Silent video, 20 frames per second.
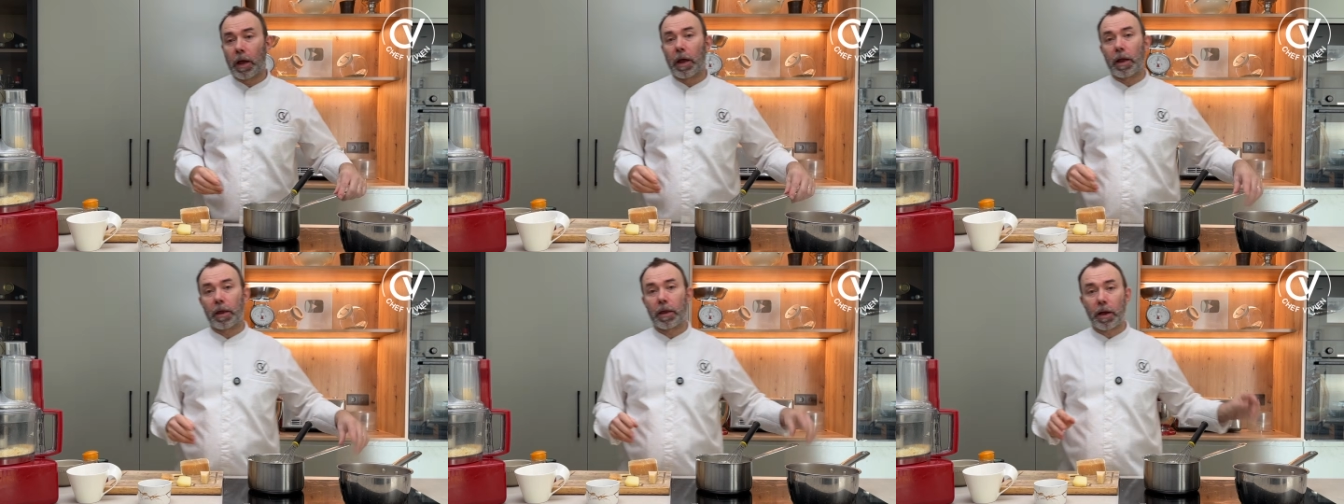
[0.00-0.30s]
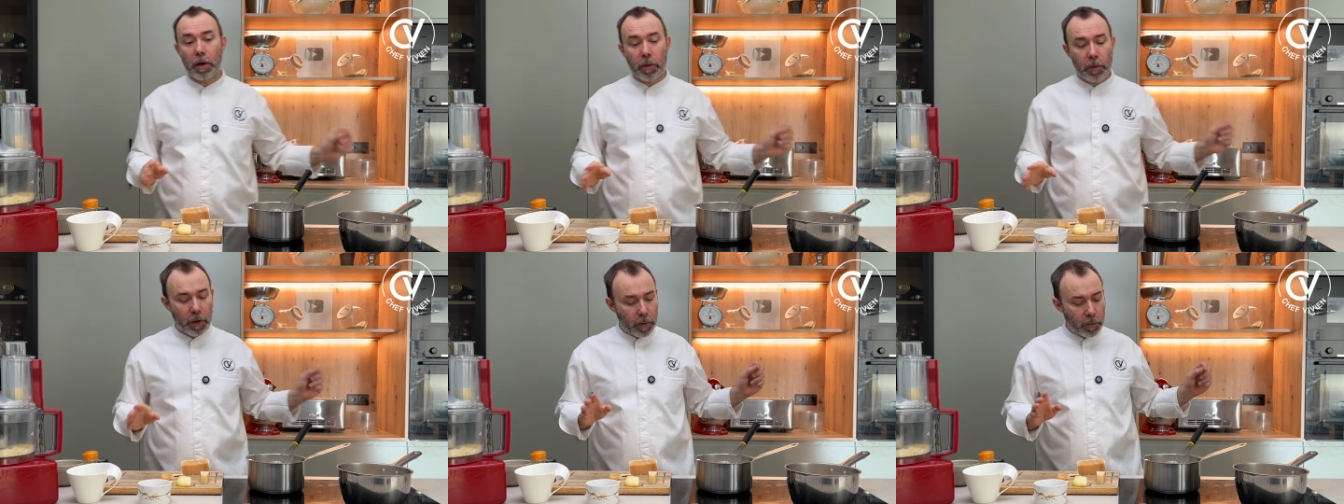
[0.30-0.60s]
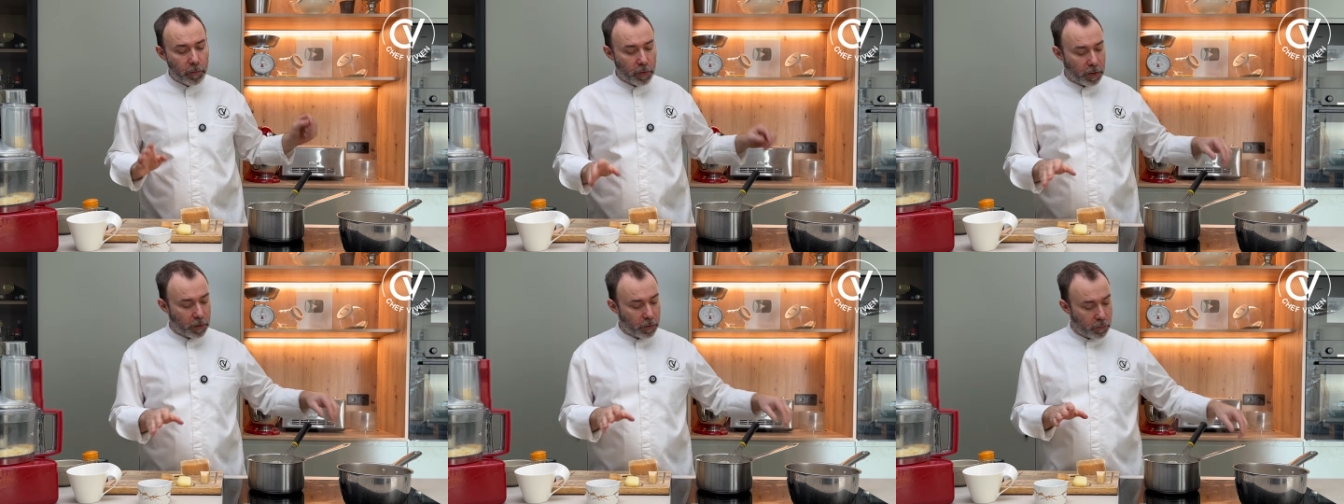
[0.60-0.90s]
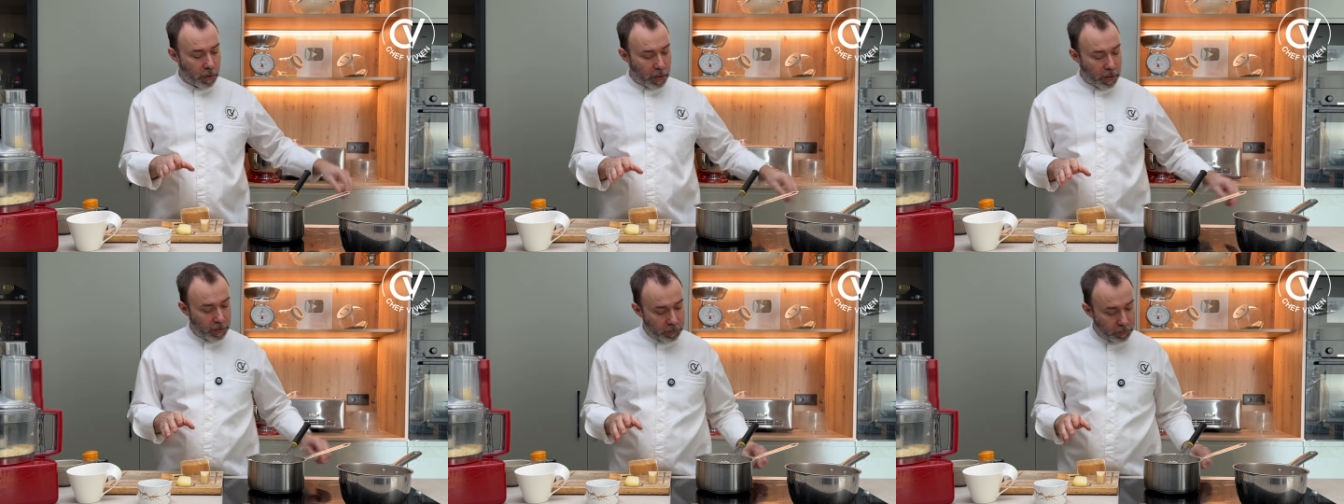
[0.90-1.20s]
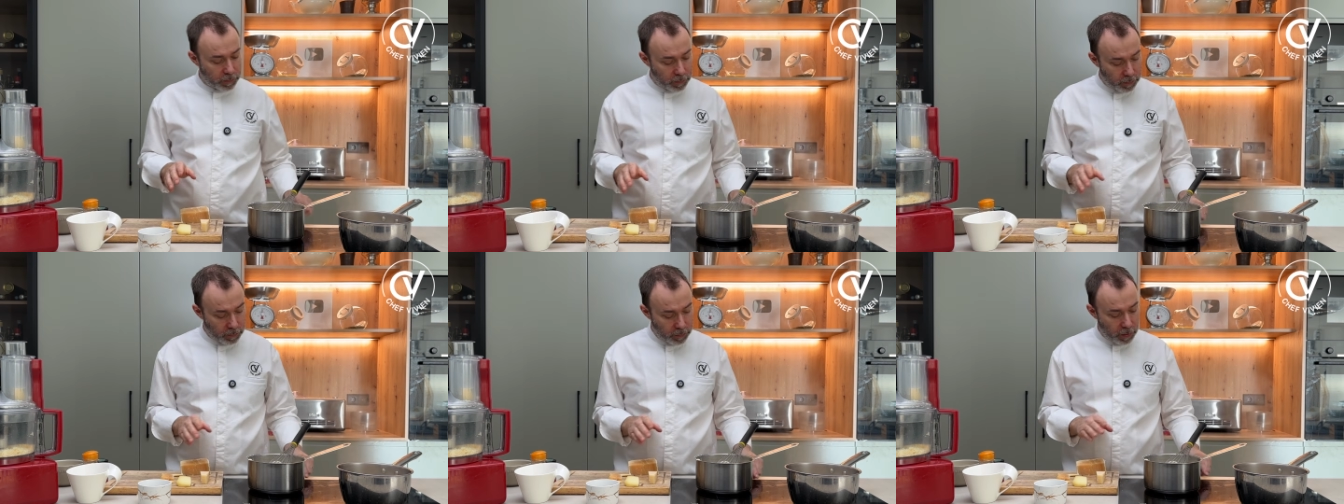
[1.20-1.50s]
And now I will
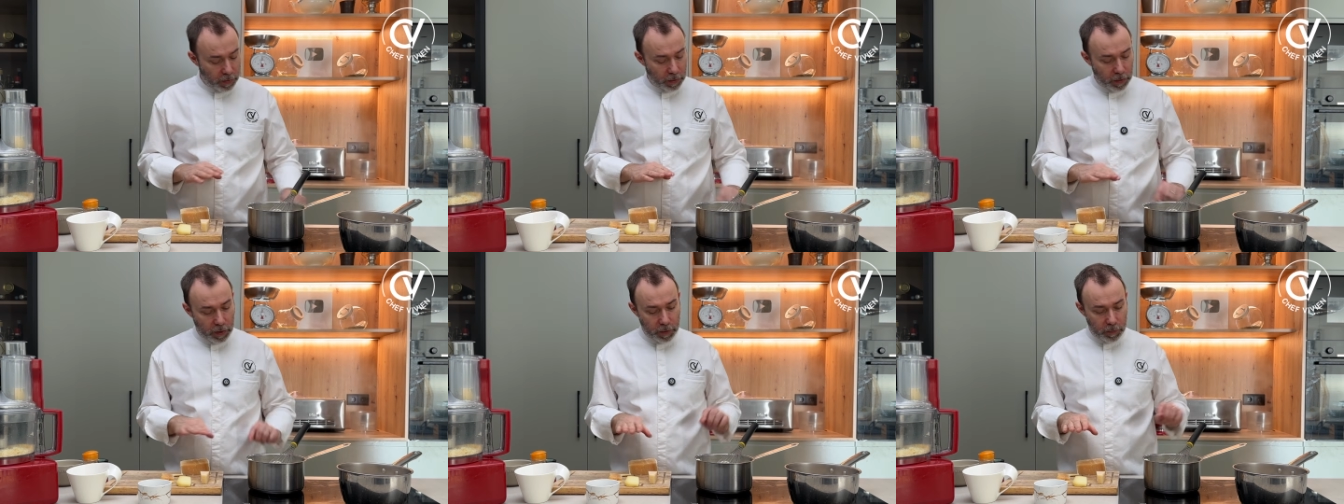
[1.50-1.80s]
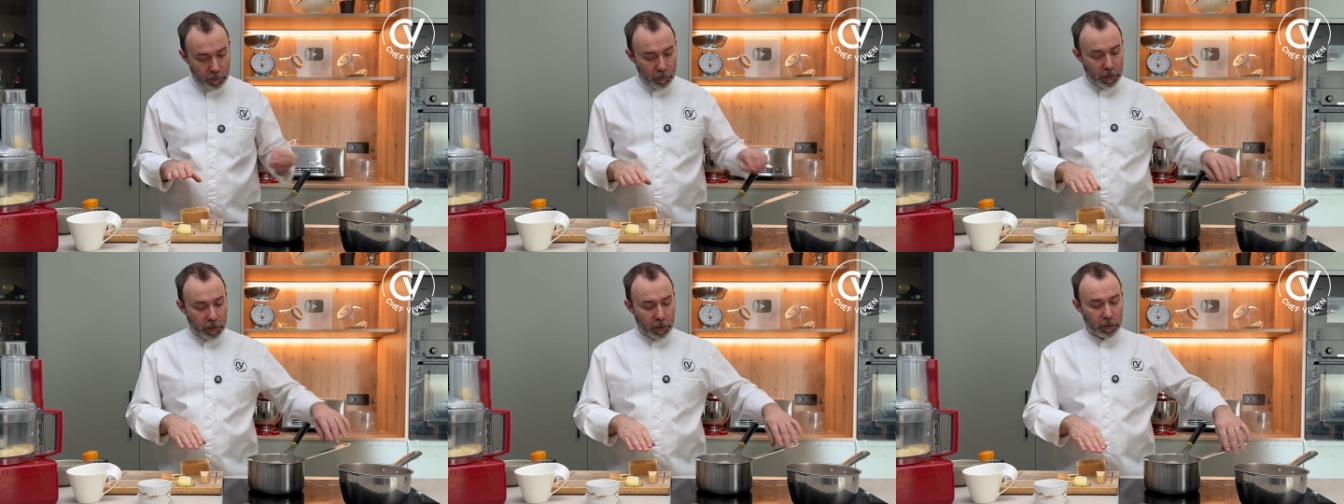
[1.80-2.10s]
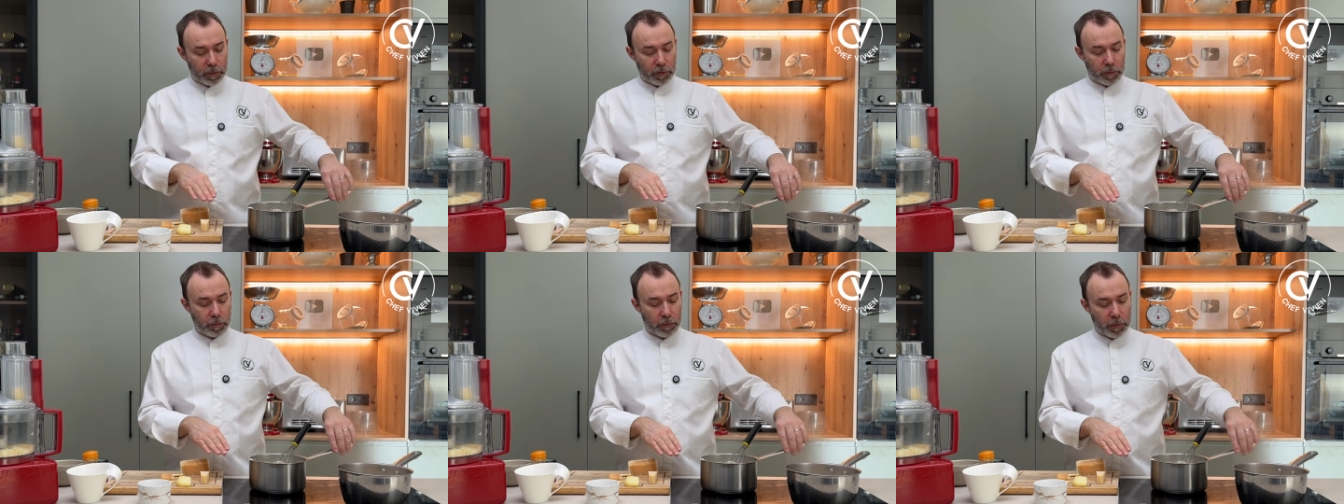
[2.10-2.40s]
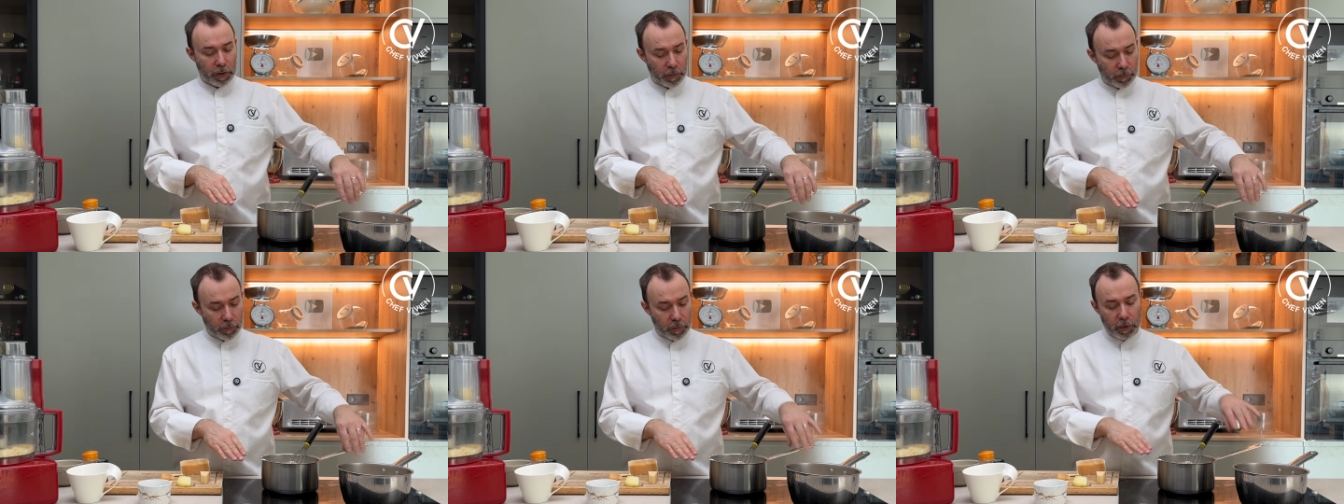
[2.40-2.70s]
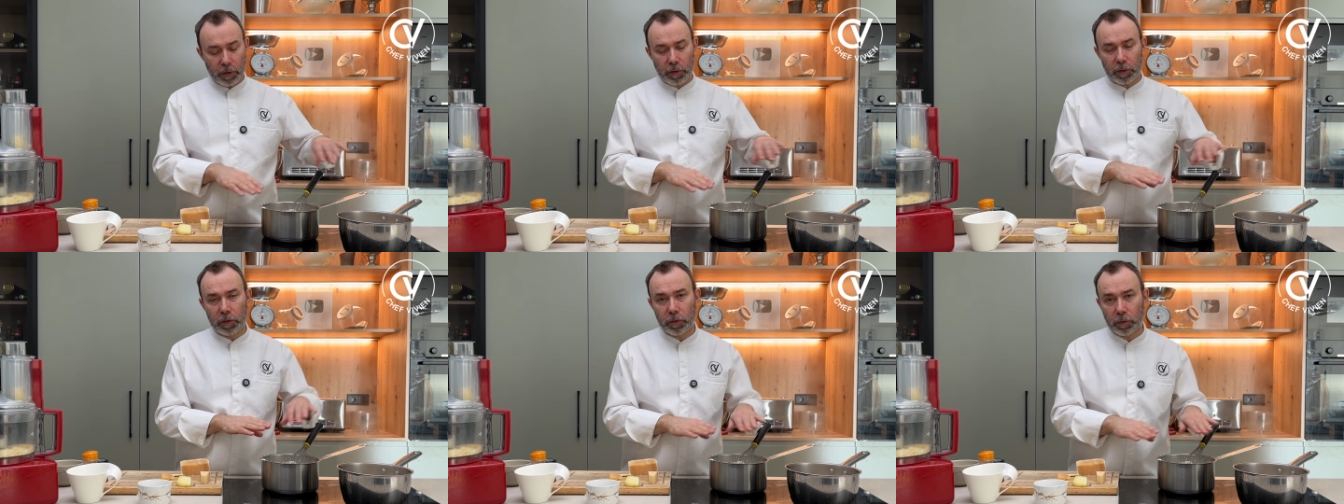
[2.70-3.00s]
grate, my
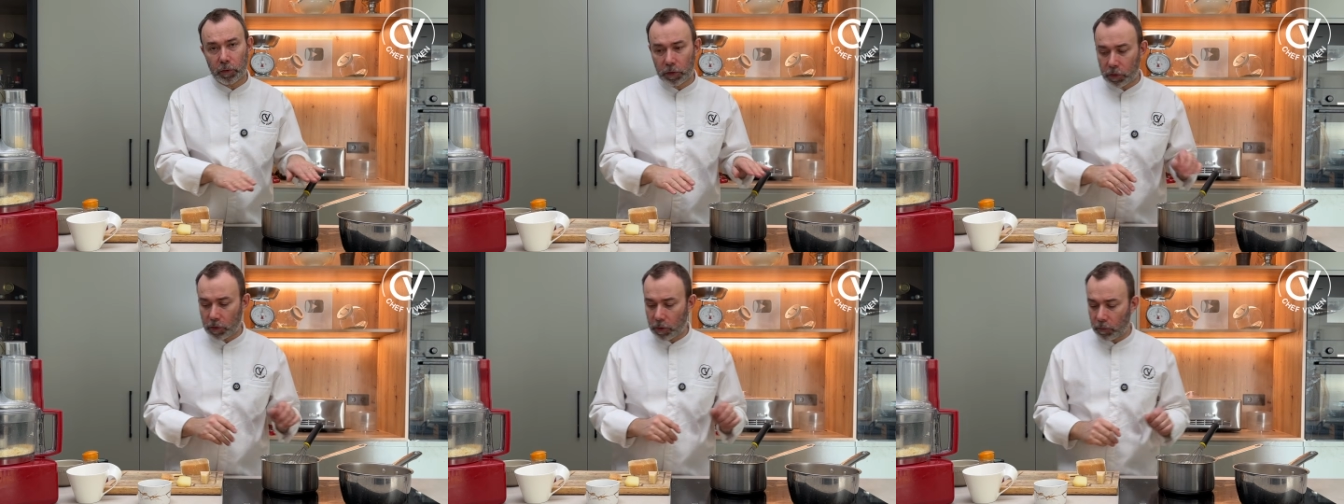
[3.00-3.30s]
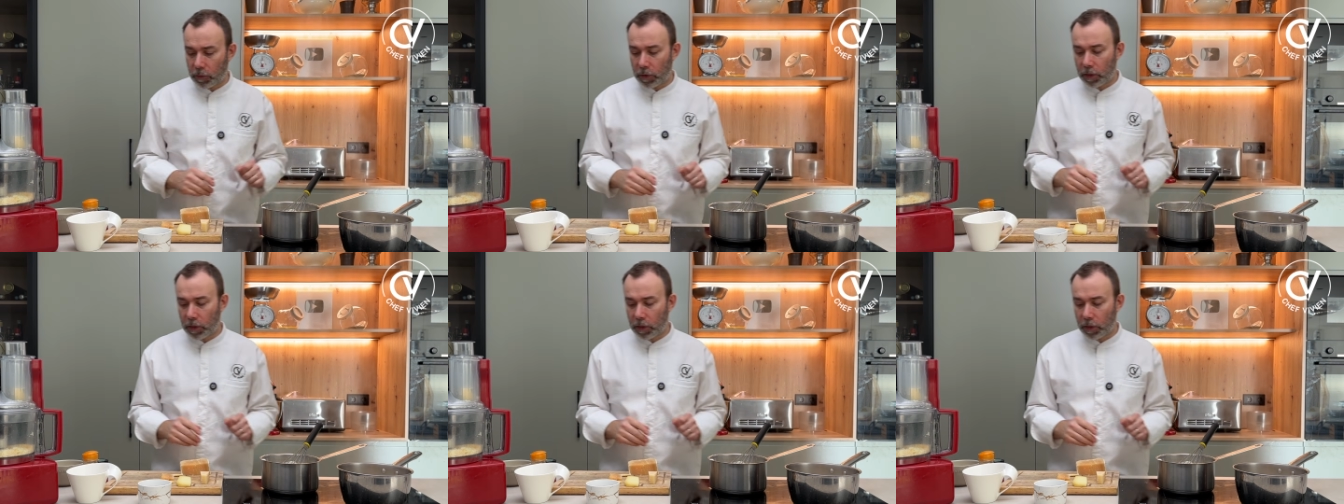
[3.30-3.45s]
fire is switched off,